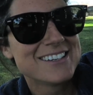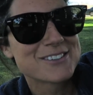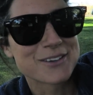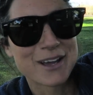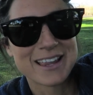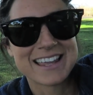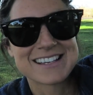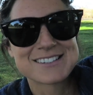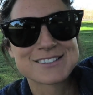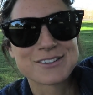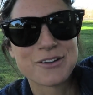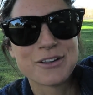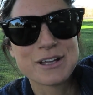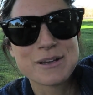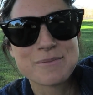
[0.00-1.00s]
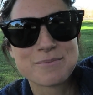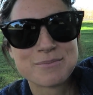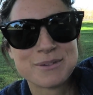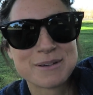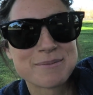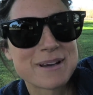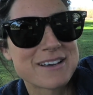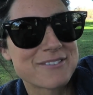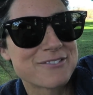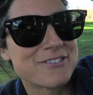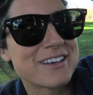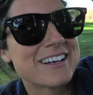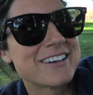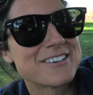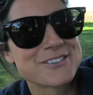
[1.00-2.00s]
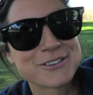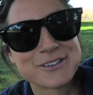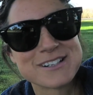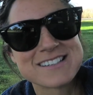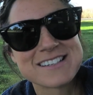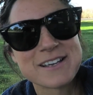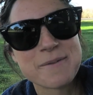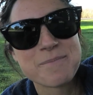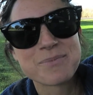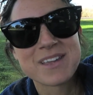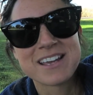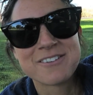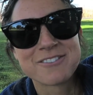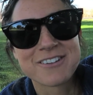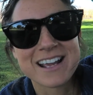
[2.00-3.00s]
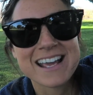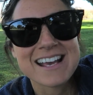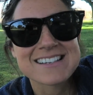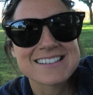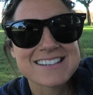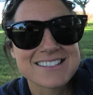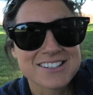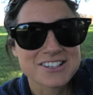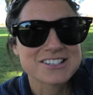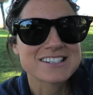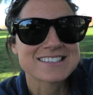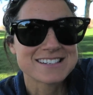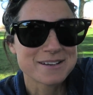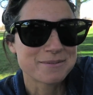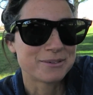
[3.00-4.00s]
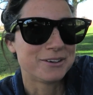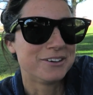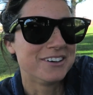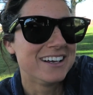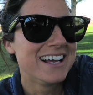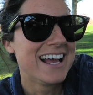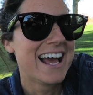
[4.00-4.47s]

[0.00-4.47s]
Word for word: So I like slowly bring my finger towards him and right as I touch his nipple,